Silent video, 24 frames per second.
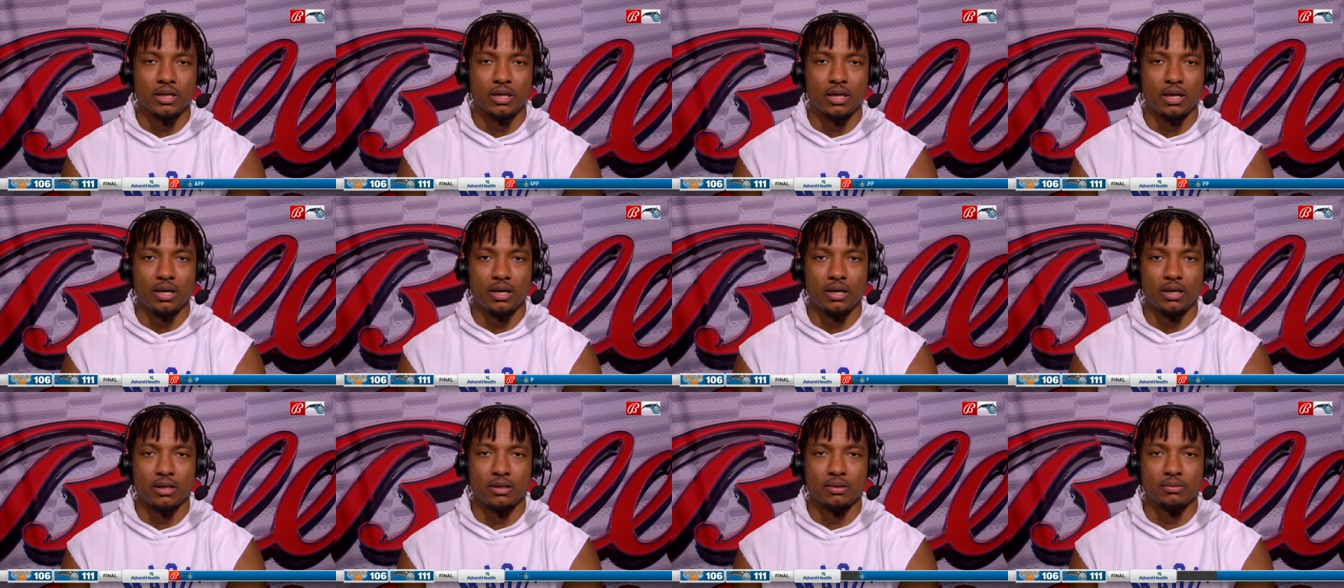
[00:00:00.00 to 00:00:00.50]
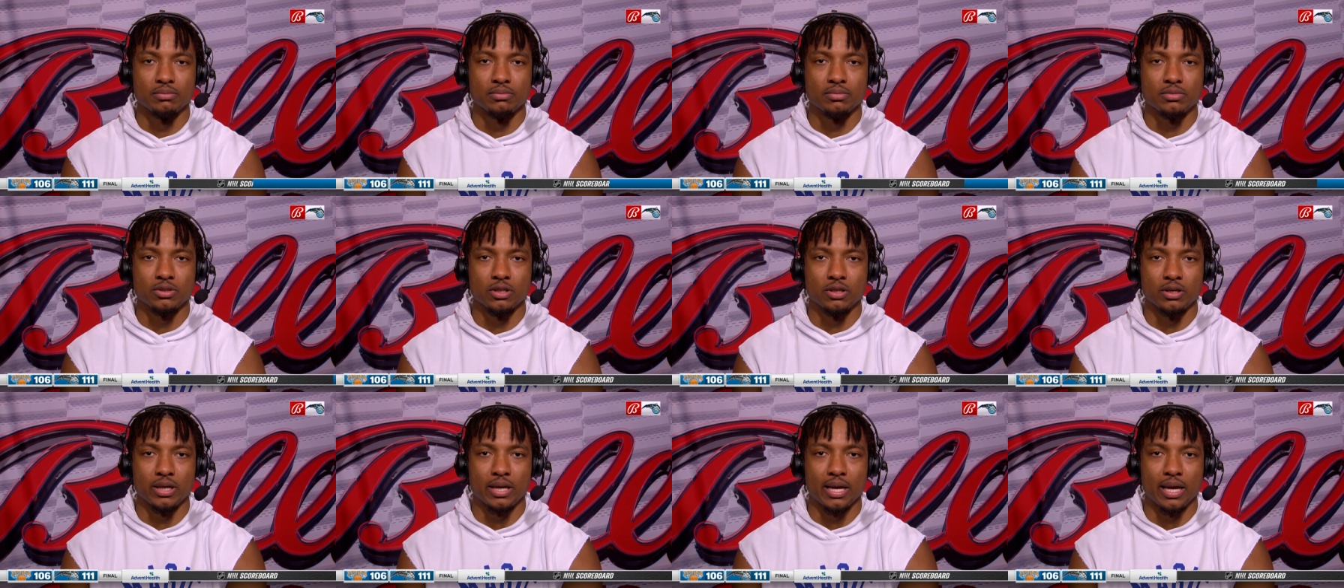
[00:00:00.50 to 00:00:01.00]

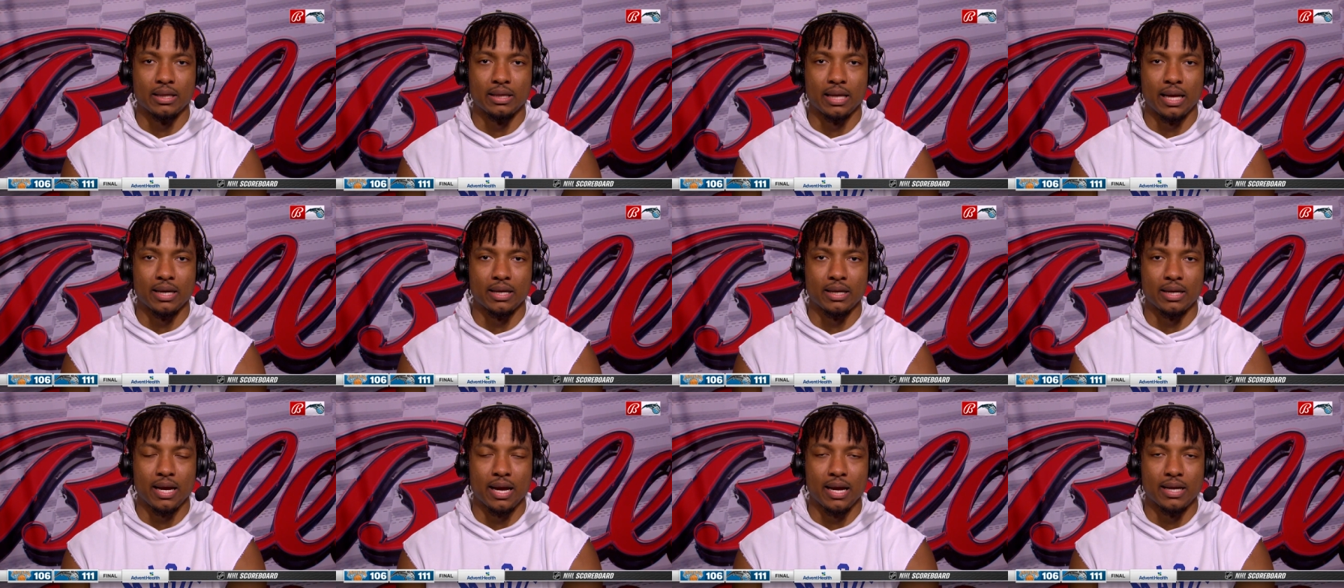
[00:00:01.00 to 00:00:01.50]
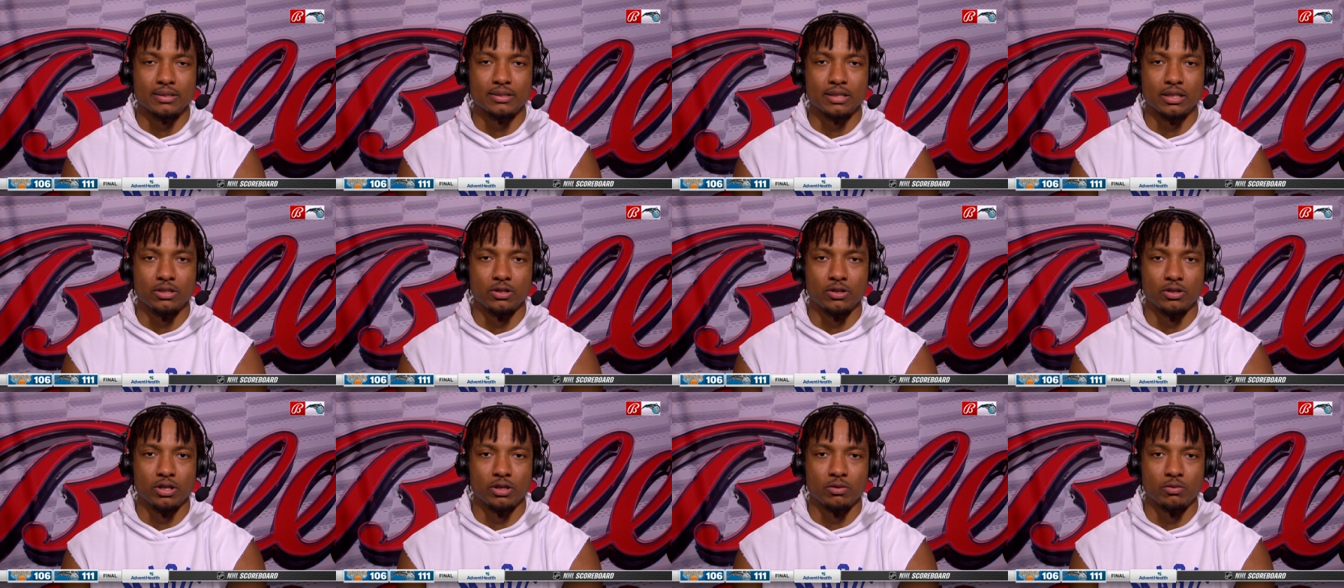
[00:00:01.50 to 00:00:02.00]
They got a lot of guys that
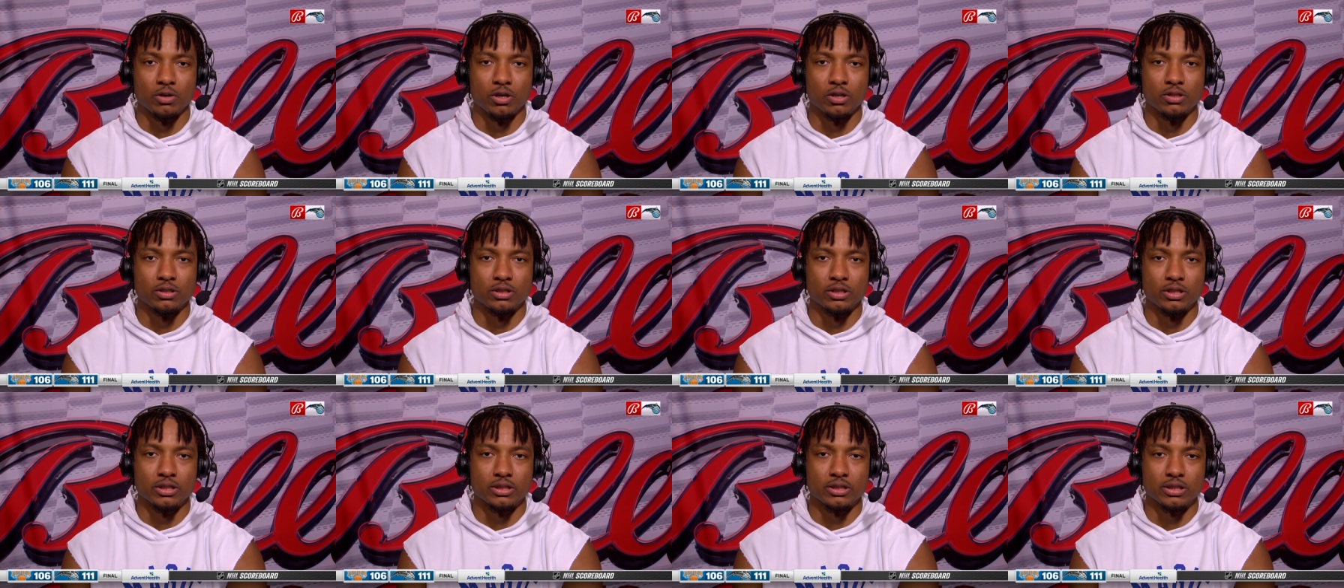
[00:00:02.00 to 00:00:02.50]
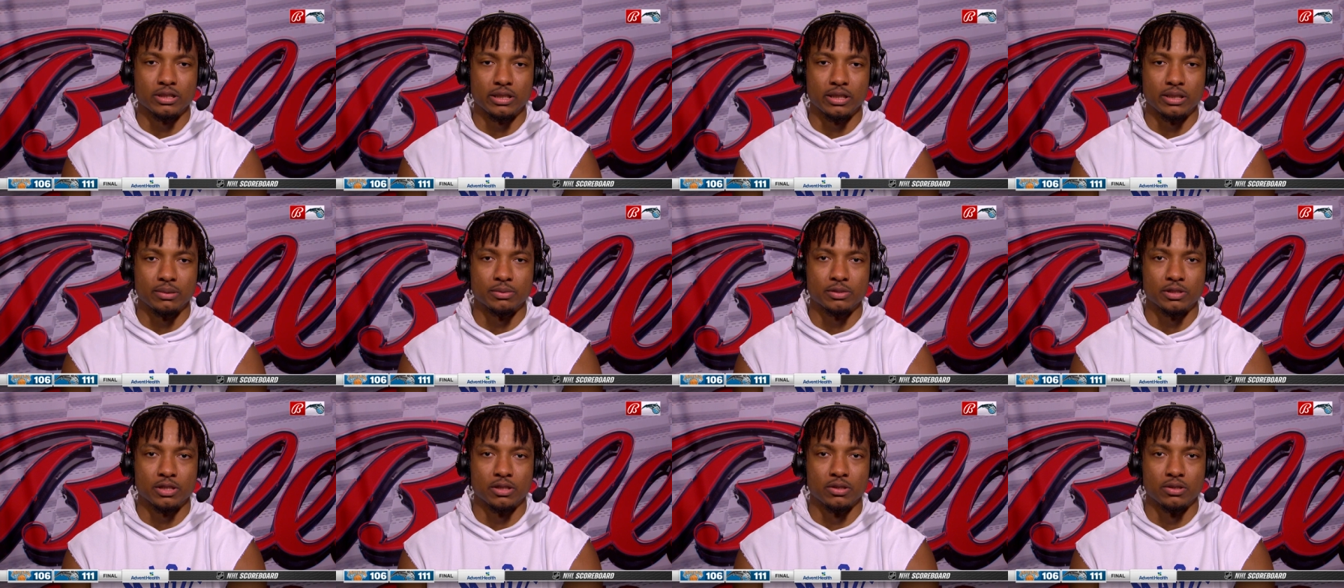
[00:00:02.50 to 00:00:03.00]
know their role in their
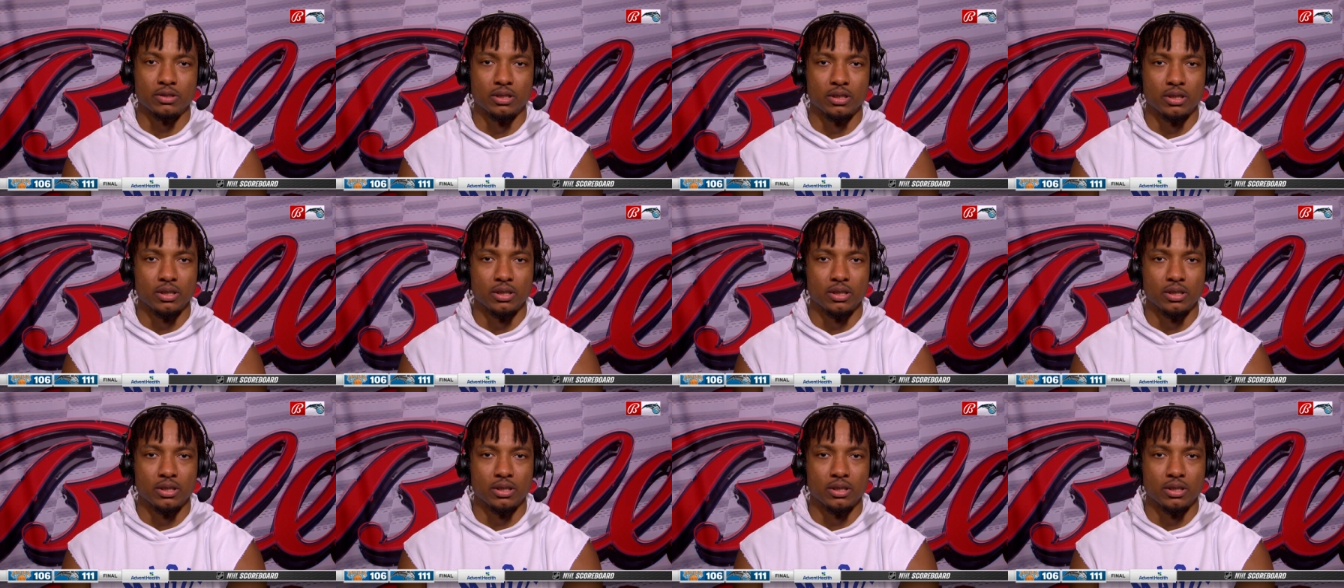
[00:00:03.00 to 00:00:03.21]
team, so